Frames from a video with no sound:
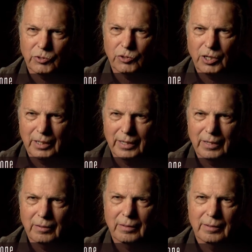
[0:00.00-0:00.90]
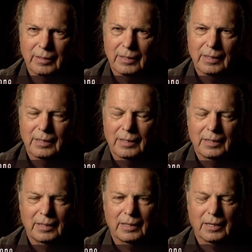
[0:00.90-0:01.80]
or shot down.
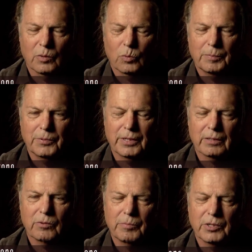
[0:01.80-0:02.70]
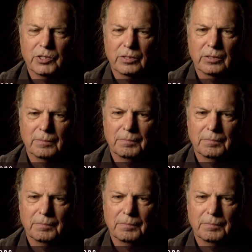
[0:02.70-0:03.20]
And on one particular mission,